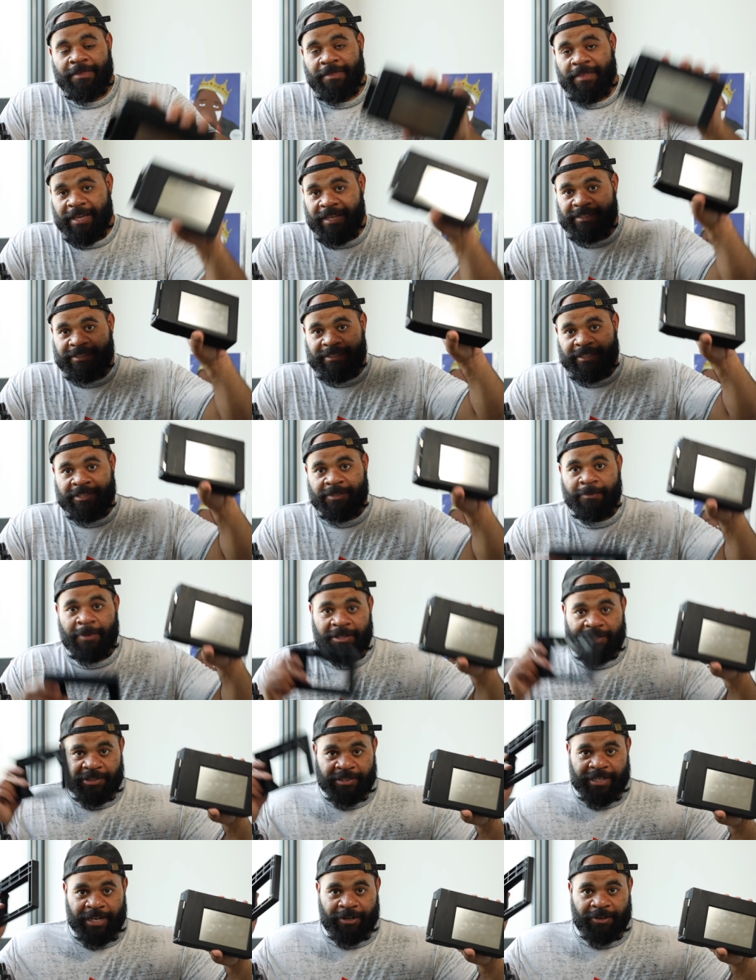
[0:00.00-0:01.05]
This is
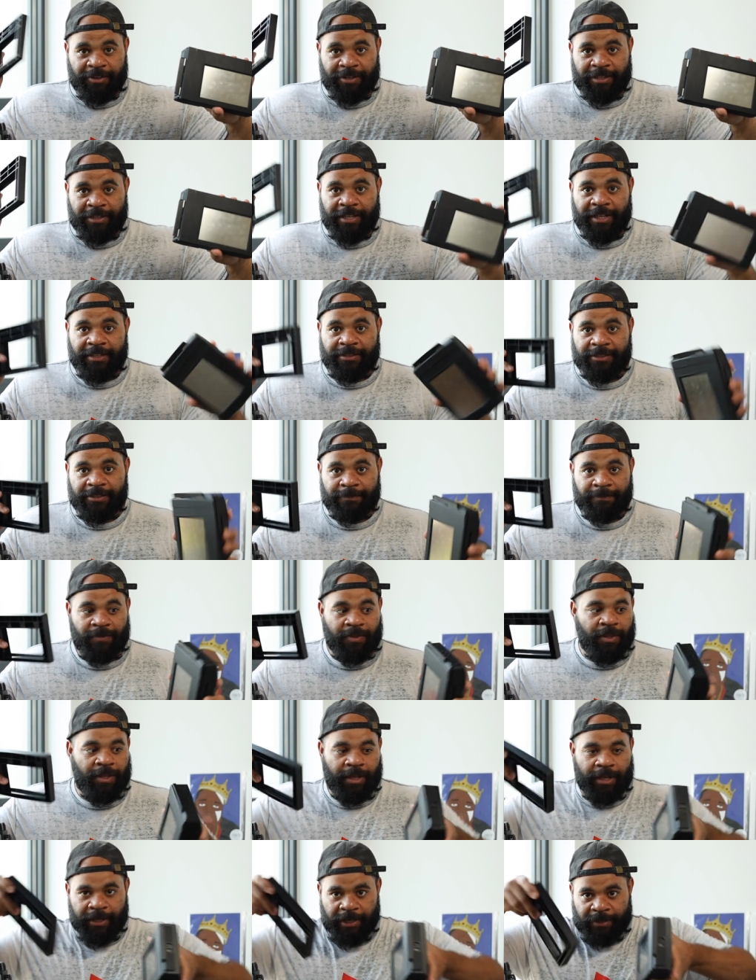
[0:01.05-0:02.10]
much thicker than this.
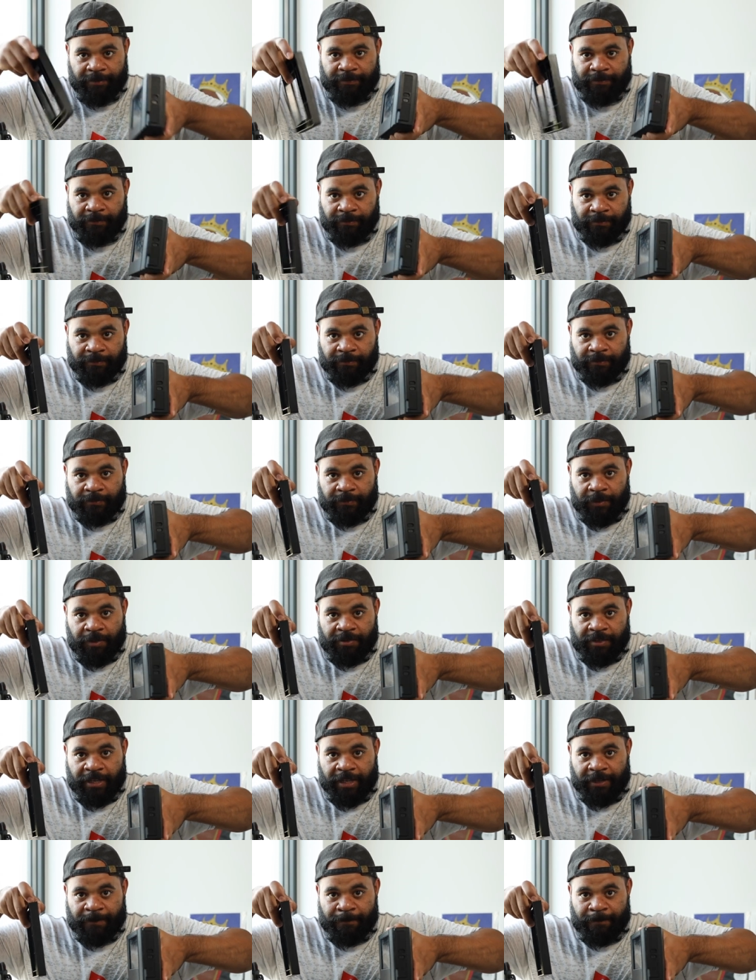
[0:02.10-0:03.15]
Look at it. You
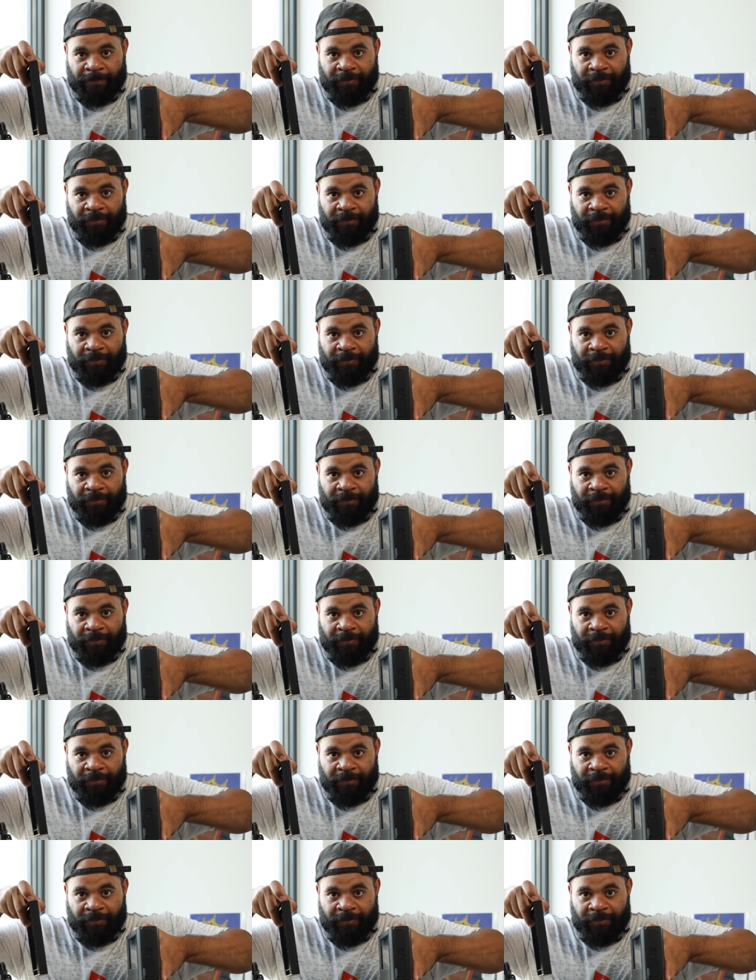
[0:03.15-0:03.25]
see?